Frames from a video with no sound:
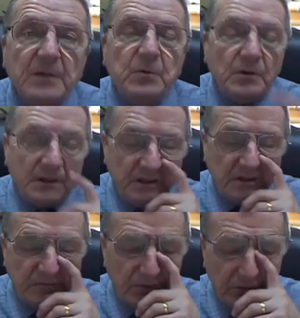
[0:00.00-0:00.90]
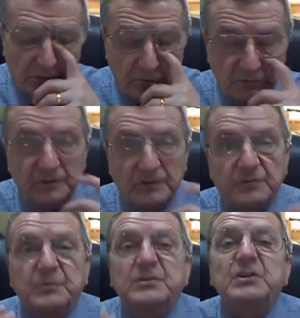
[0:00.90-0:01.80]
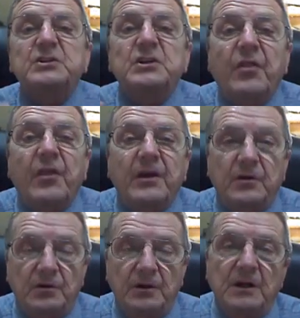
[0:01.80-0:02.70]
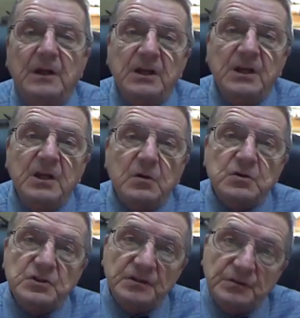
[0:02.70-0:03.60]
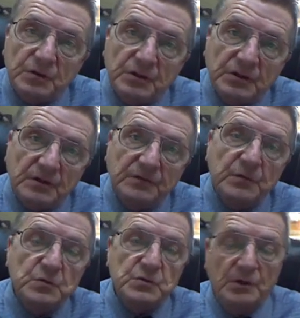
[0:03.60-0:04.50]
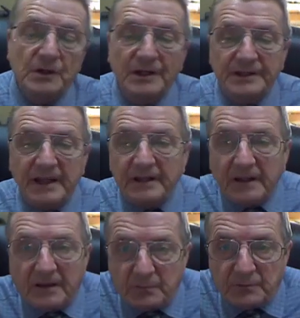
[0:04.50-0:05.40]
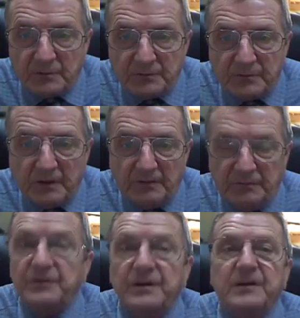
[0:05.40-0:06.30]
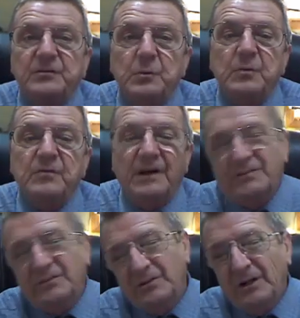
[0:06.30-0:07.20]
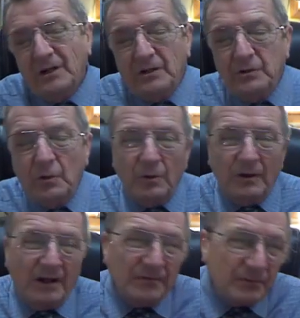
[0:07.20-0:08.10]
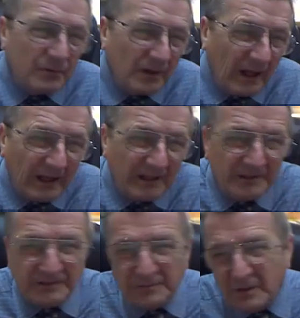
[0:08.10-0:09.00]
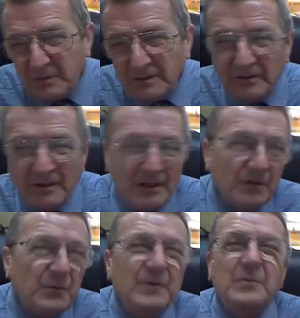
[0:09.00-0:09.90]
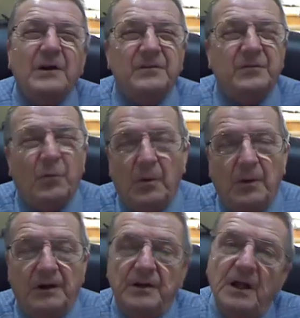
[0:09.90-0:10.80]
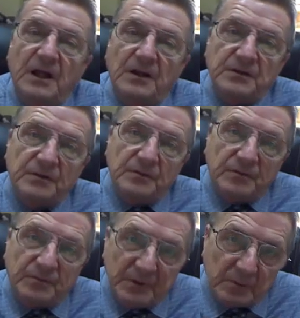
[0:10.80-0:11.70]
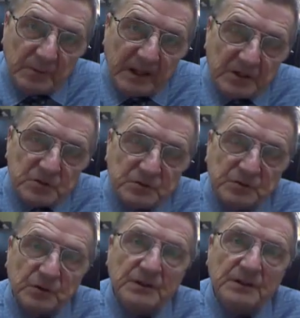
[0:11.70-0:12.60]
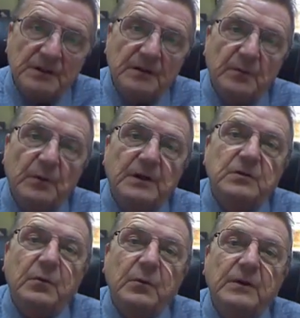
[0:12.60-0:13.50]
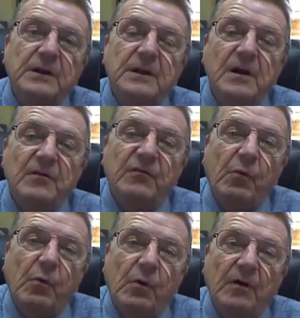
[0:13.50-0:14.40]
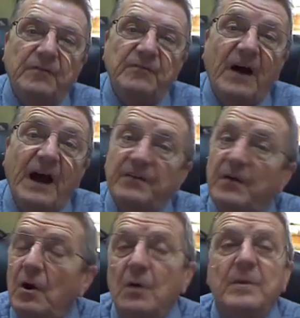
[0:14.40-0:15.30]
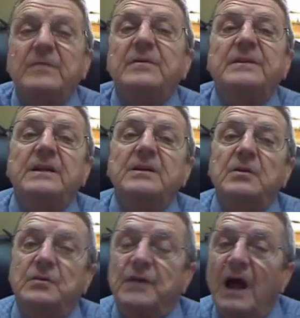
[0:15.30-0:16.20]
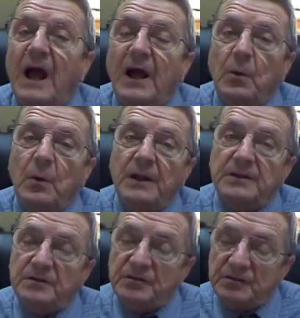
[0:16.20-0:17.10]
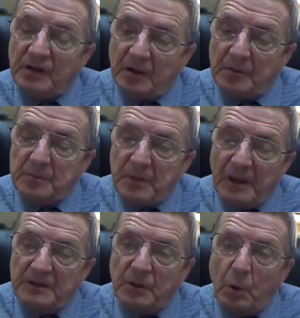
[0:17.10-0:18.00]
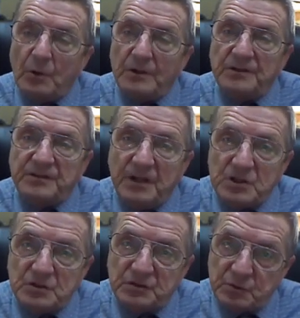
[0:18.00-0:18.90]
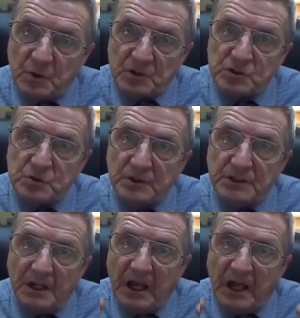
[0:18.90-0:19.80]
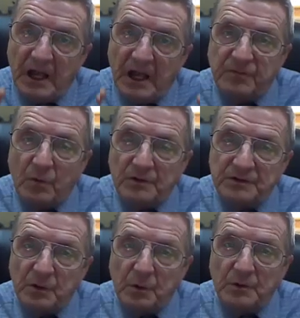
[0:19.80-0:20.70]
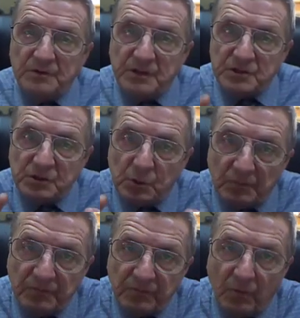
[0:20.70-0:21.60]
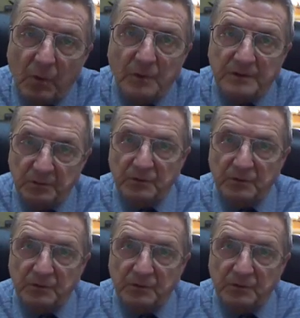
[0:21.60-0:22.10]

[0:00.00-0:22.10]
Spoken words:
I am looking at an individual who's a strategic thinker. He or she's looking in the future, not like when you're first line supervisor, your whole life relies maybe in 3 months, 4 months. A middle manager is looking within 3, 4, 5, or maybe in 10 years. How do I set up the organization, structure it, and focus the organization going forward?